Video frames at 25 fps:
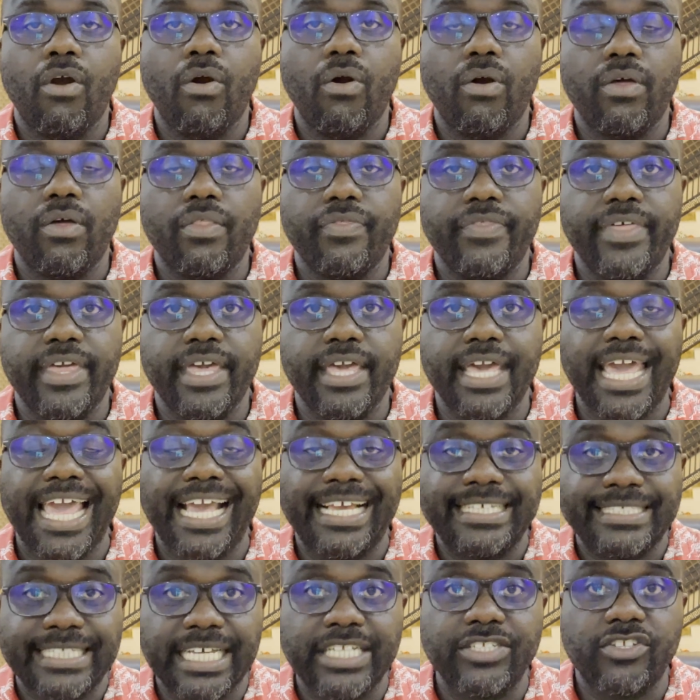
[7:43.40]
the
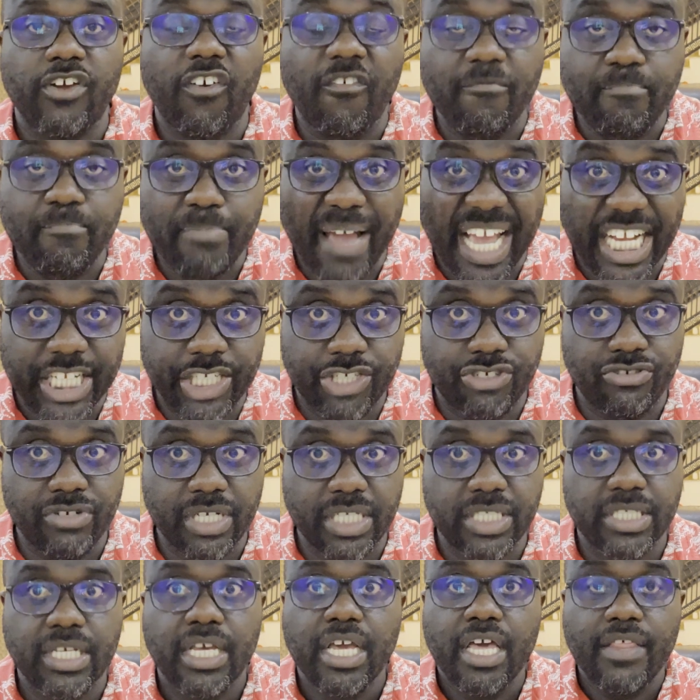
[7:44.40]
extent of
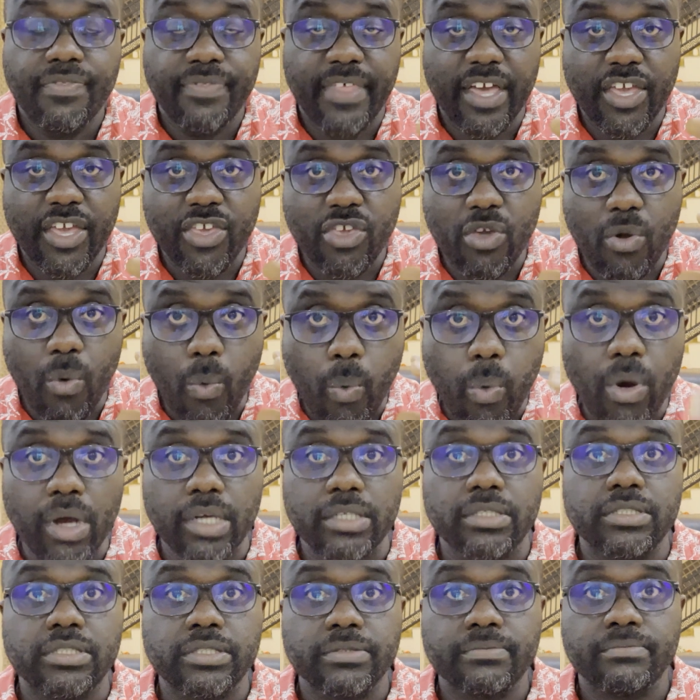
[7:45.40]
batteries that you
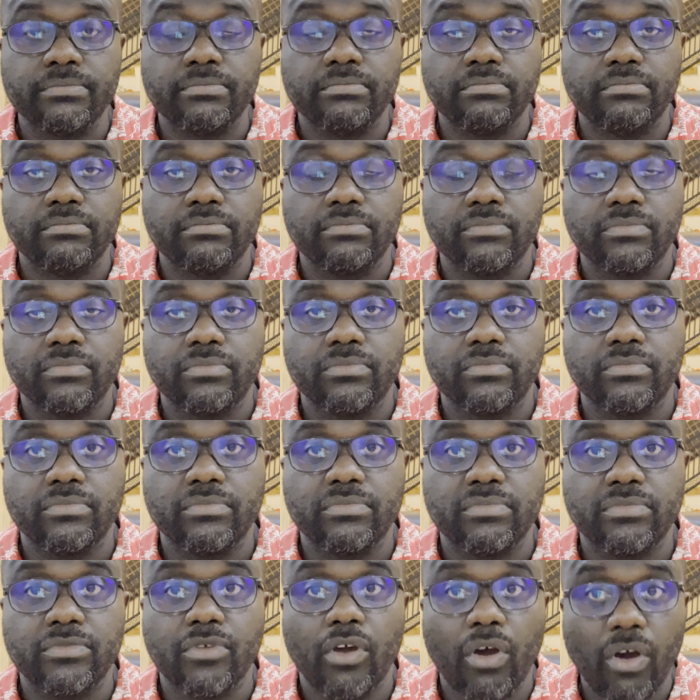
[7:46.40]
want
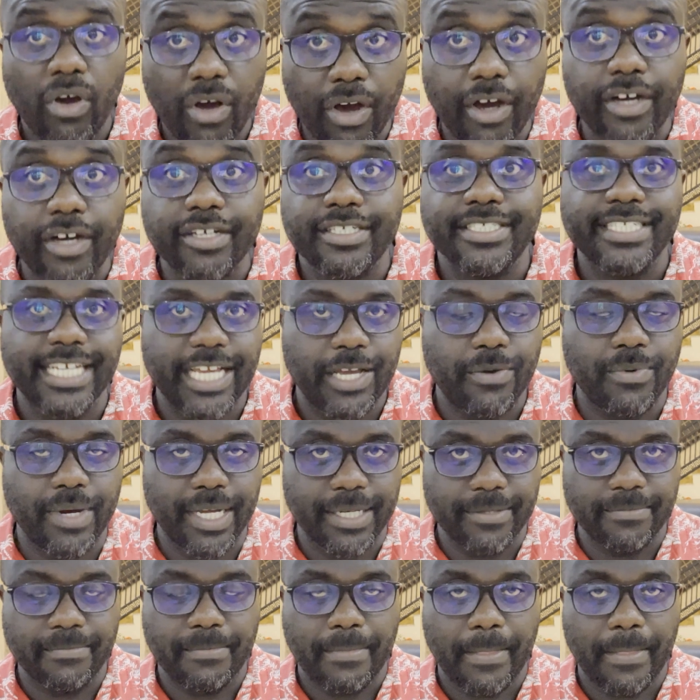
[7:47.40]
on day one.